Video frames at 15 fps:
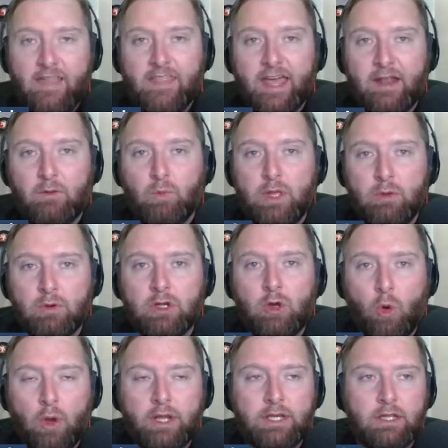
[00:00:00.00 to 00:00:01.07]
that we were
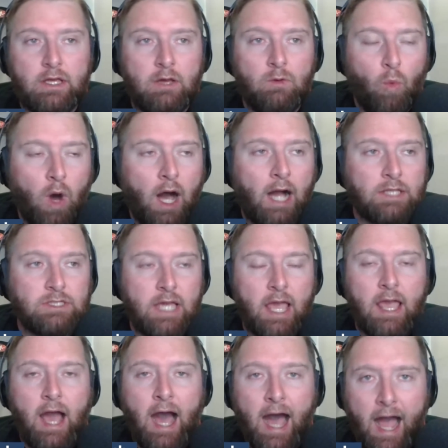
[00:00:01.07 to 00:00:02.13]
going to watch
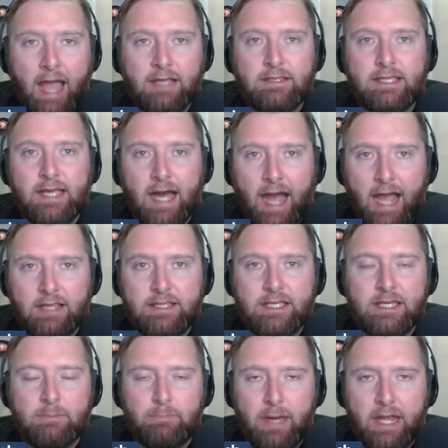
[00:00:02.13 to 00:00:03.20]
a highly, highly
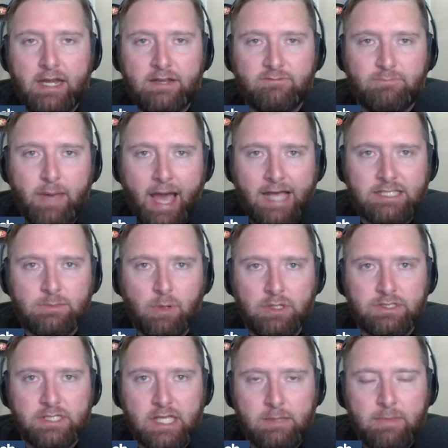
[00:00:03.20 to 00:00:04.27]
competitive
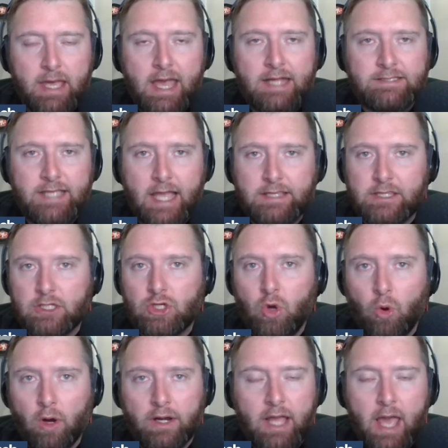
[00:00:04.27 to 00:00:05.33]
basketball team take the
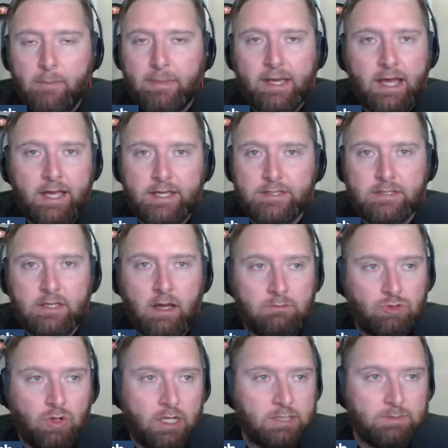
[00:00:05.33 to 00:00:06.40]
court, because
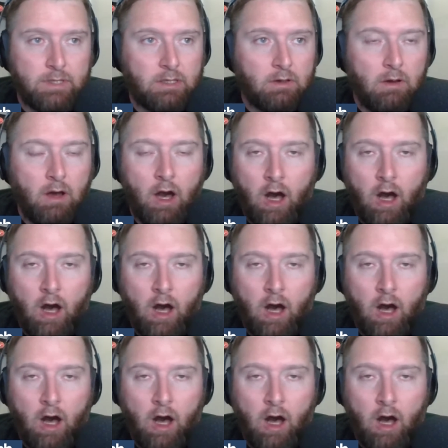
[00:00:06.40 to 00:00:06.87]
trust me,